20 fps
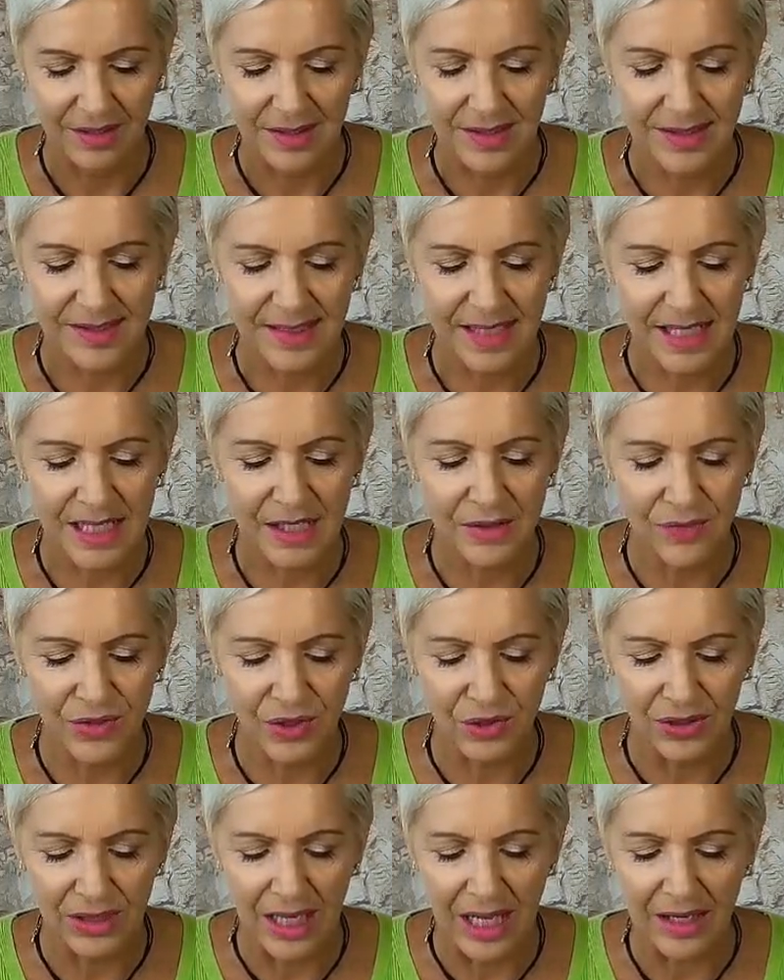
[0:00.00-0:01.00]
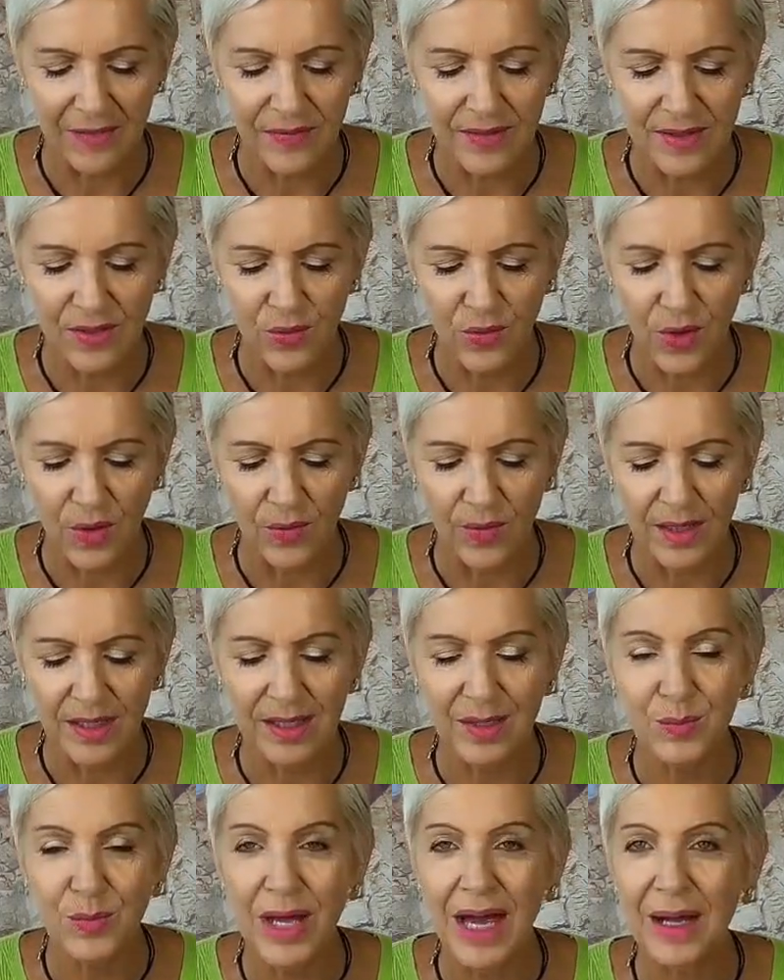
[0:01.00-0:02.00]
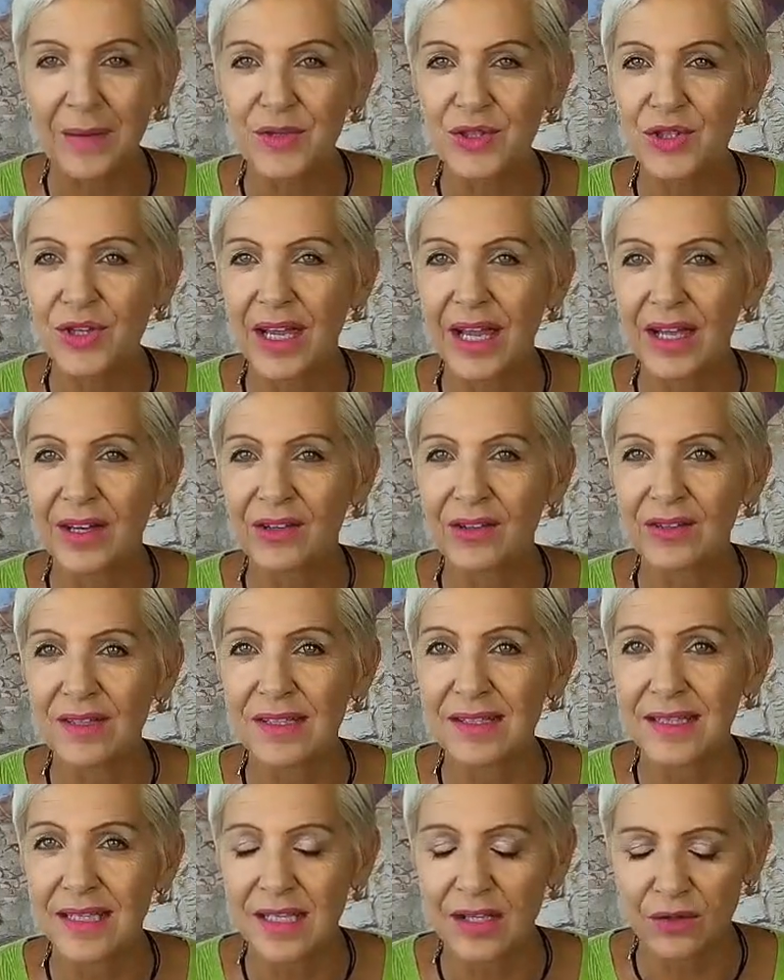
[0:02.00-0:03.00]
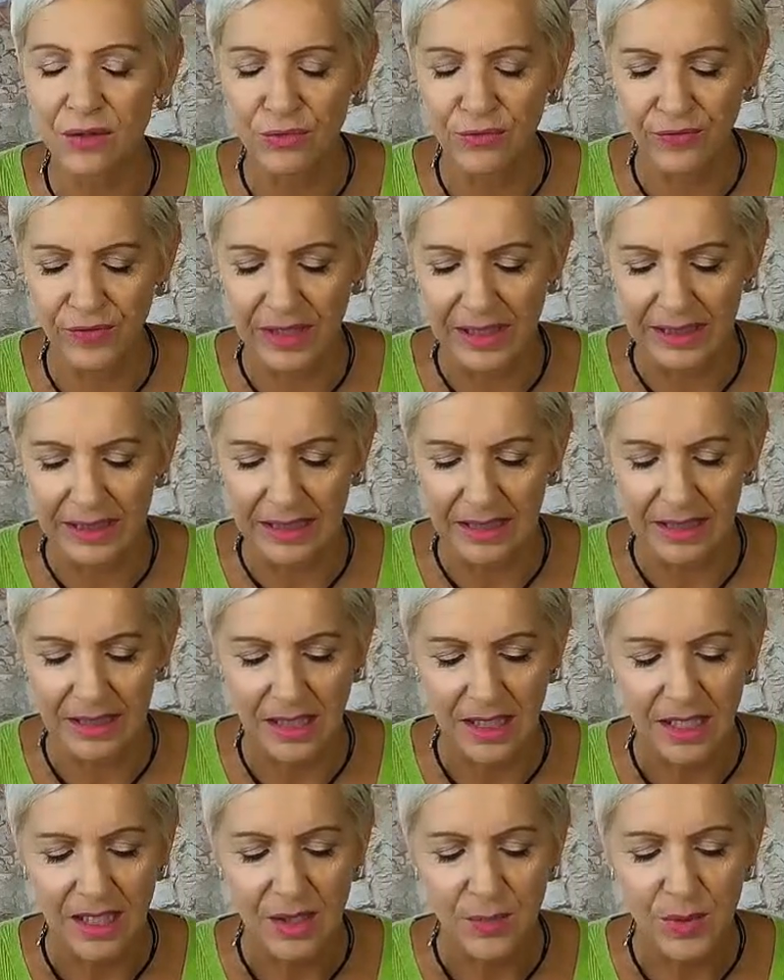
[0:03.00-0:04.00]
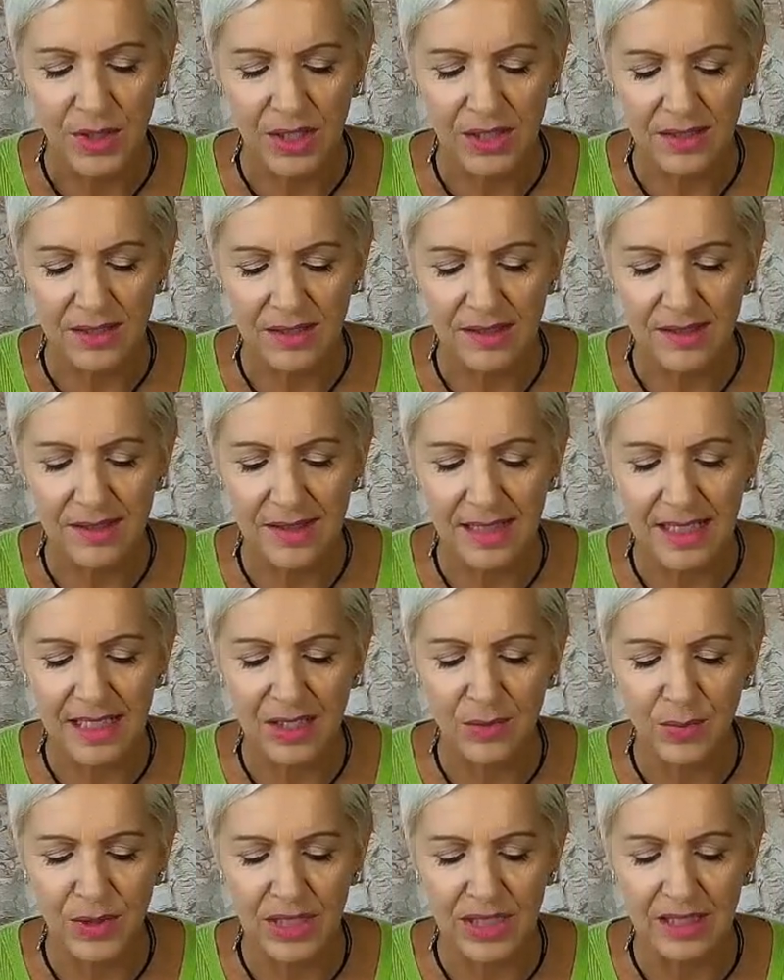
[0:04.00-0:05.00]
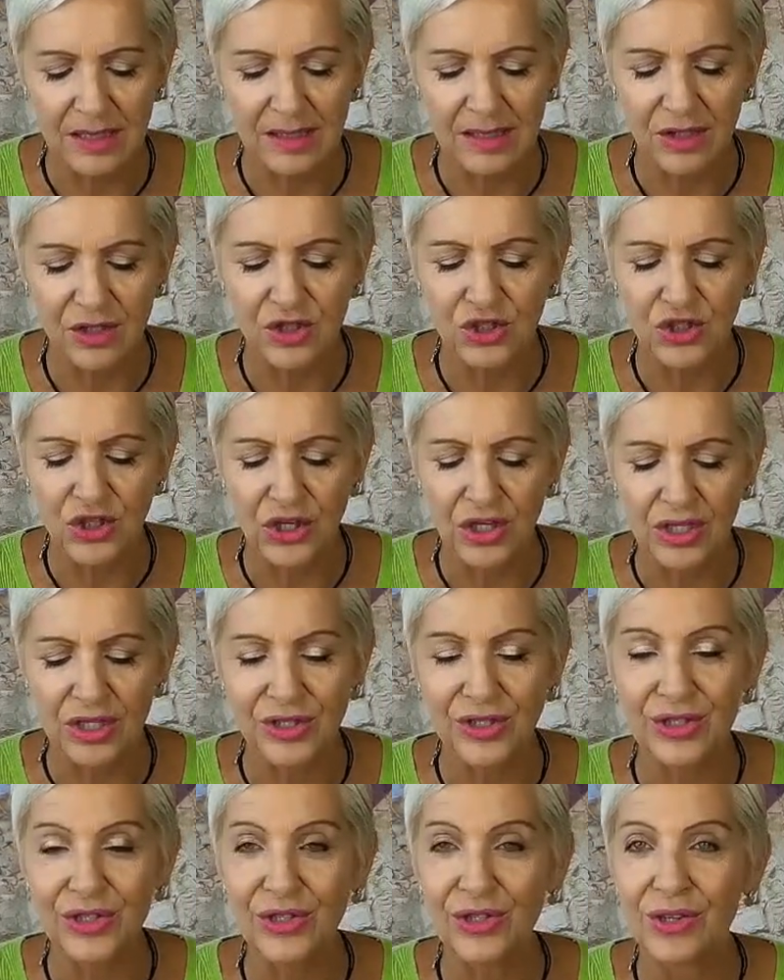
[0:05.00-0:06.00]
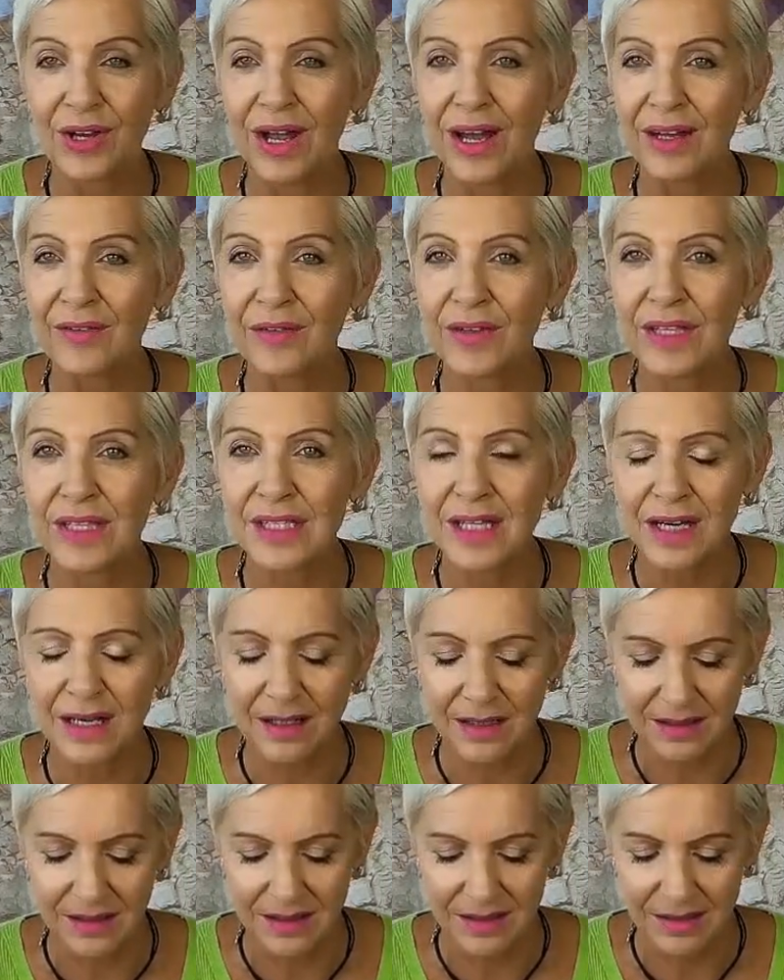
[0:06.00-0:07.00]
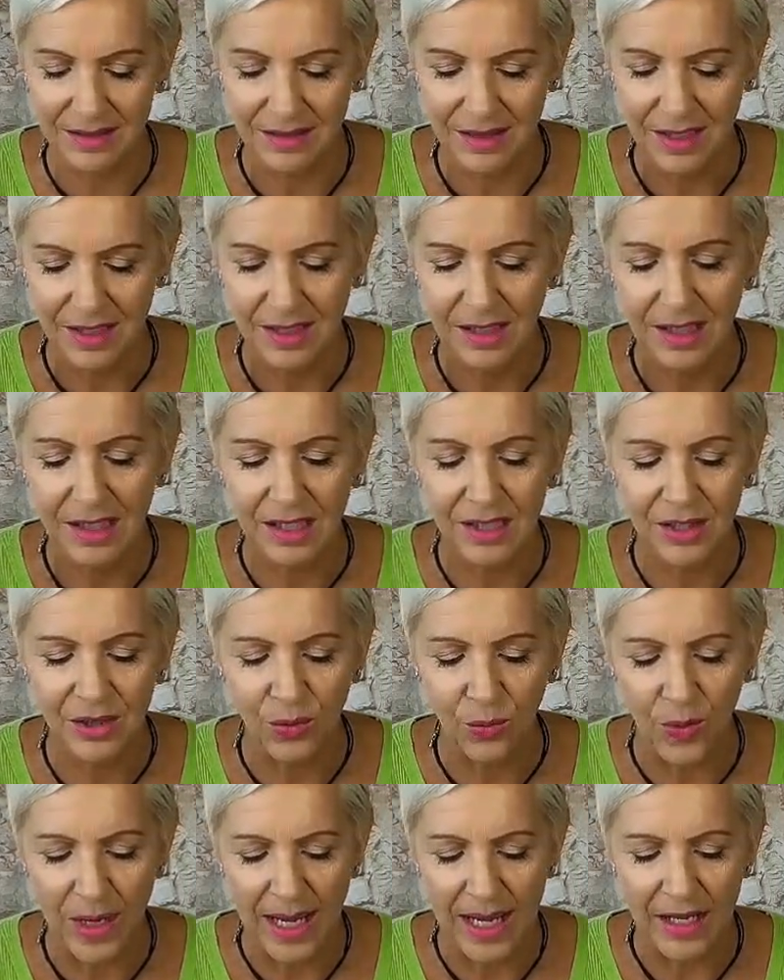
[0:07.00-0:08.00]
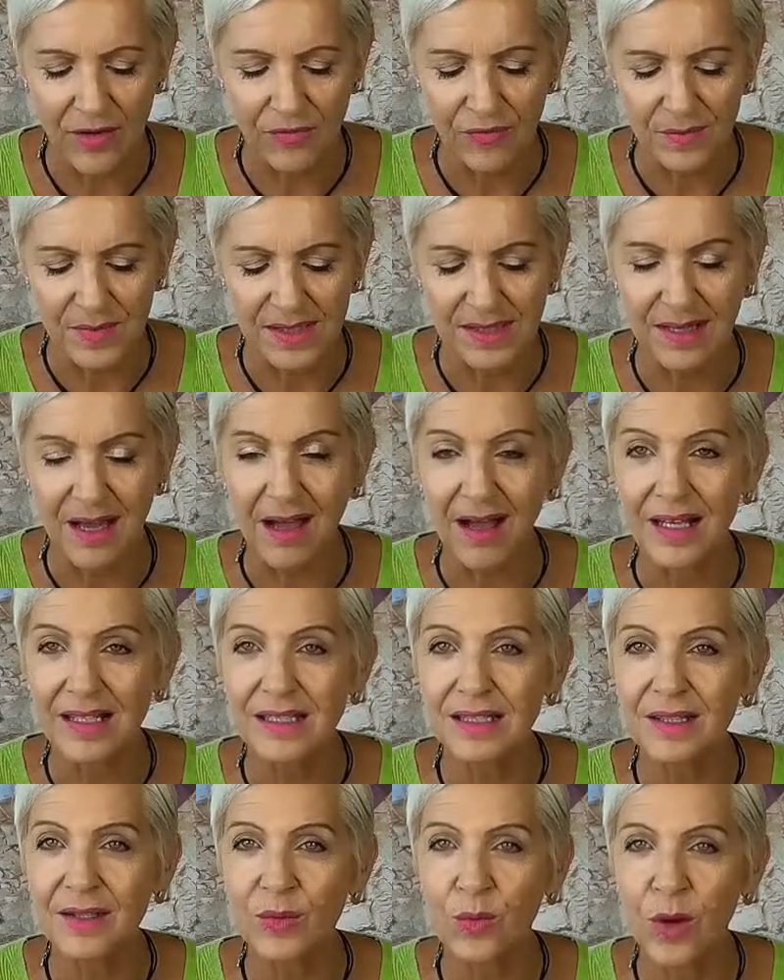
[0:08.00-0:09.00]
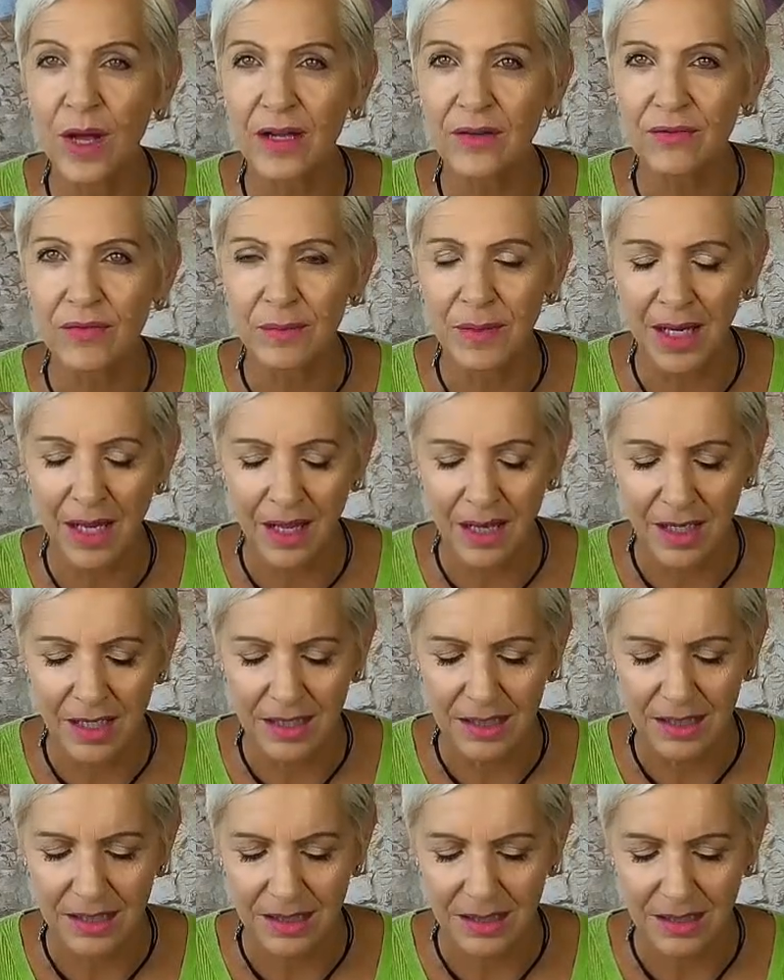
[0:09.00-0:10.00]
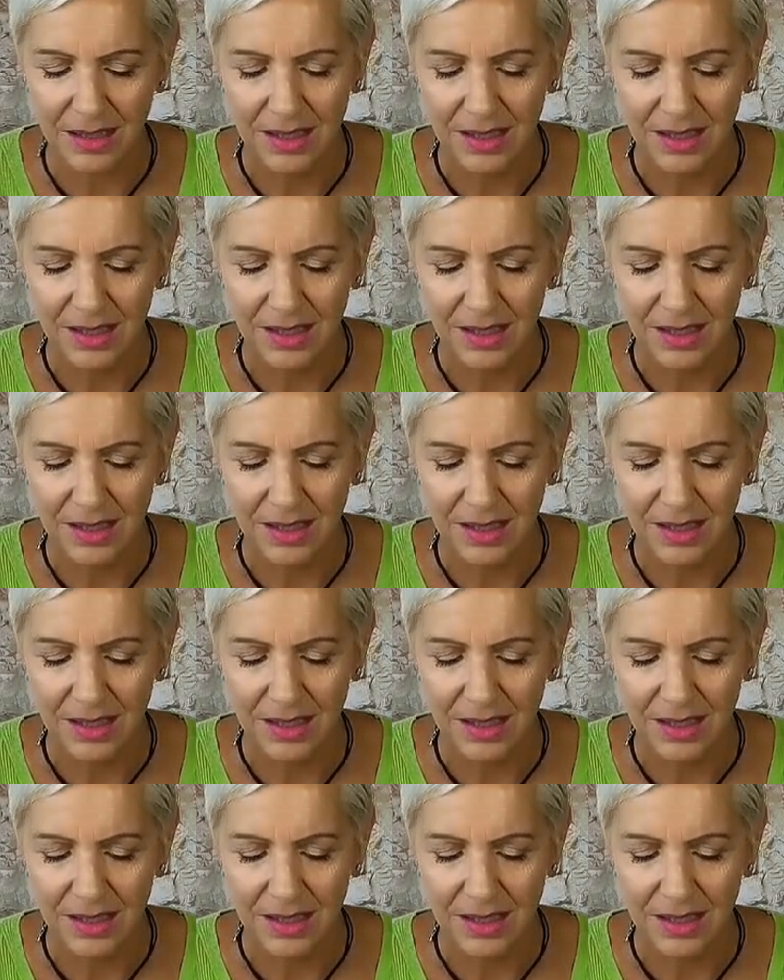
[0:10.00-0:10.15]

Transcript: A seed of new life is growing, and perhaps you cannot see it or feel it, because the seed begins its journey to new life in the darkness, hidden away from sight and away from light.